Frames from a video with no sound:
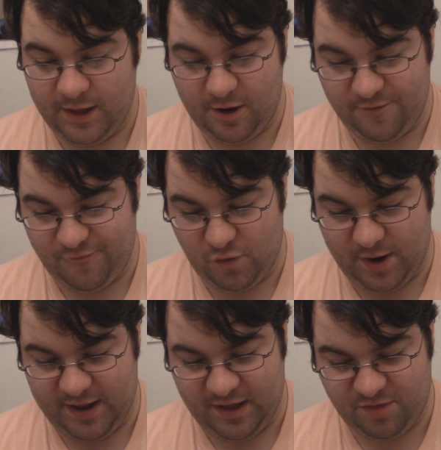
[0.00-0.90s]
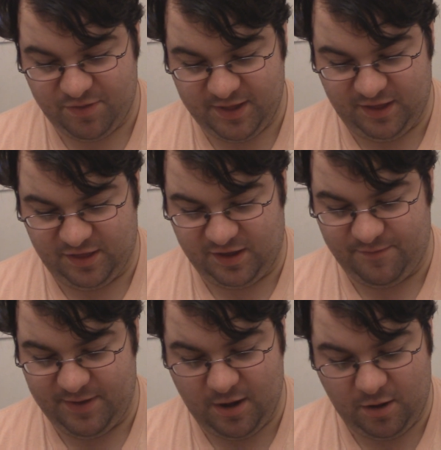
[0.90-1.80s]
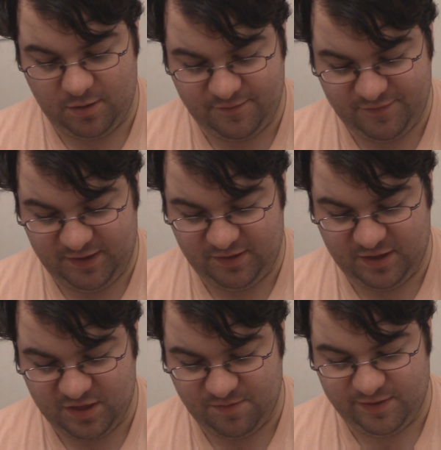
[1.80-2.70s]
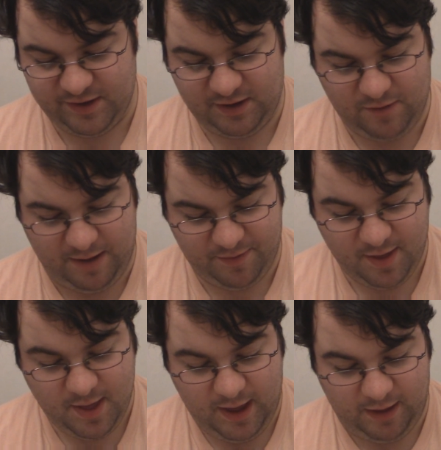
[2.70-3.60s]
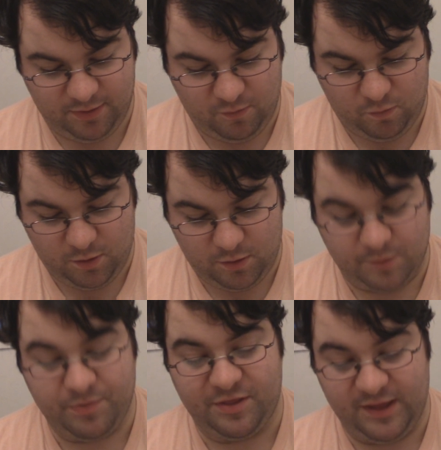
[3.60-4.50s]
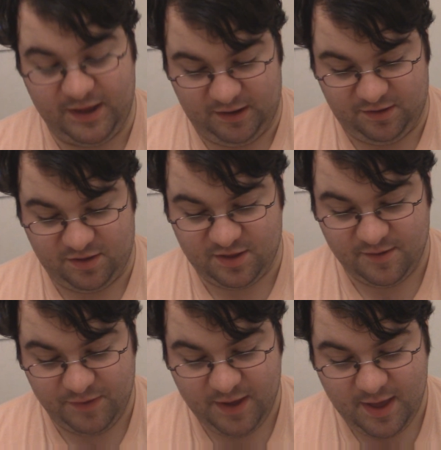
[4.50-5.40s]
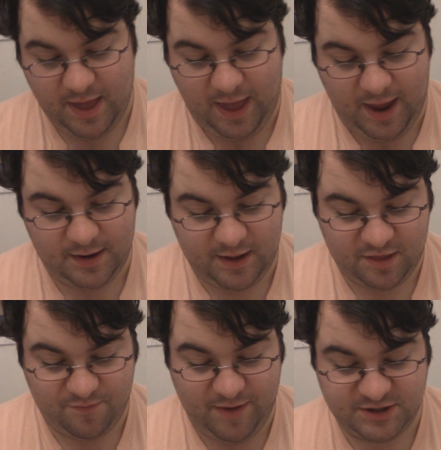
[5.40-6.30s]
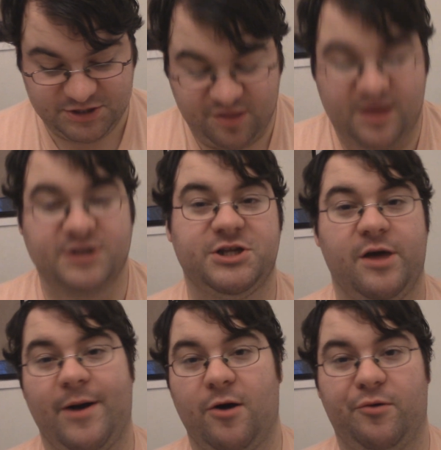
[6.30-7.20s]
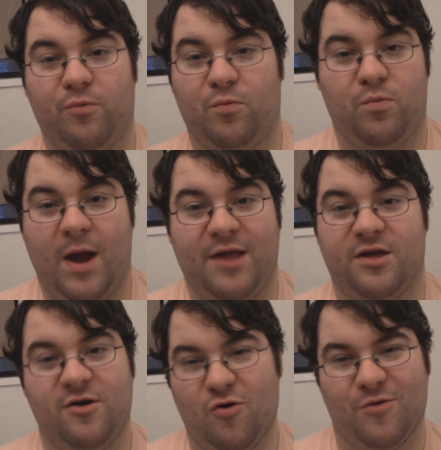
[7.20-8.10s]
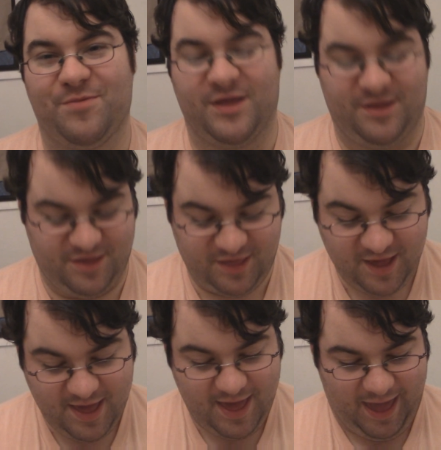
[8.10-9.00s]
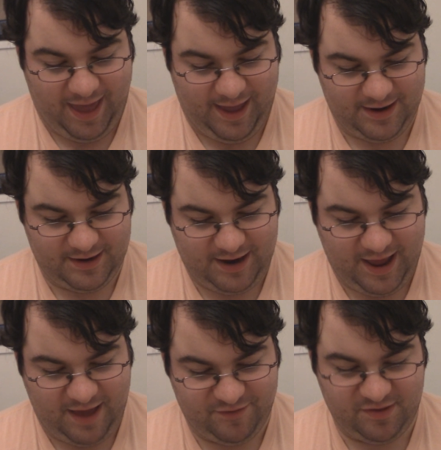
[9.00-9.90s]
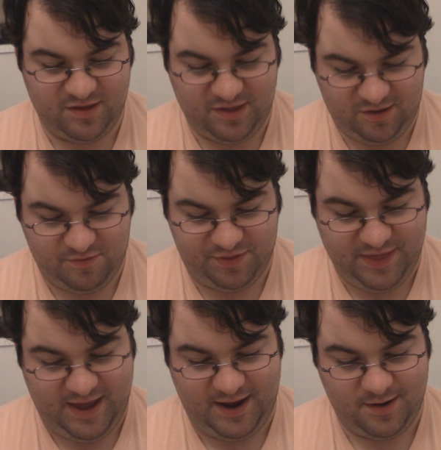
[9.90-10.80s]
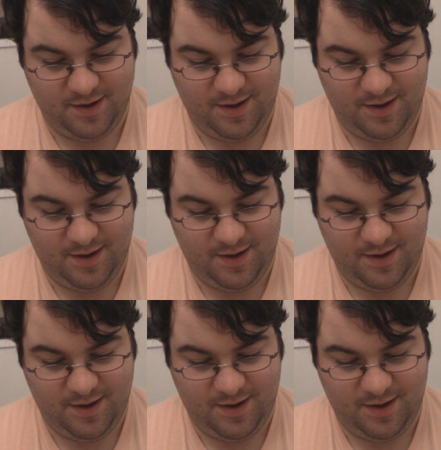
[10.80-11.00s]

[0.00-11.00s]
here for it. Yes, please, give me all of the disability rep in the world, please. And it's essentially about rising corpses and having to deal with that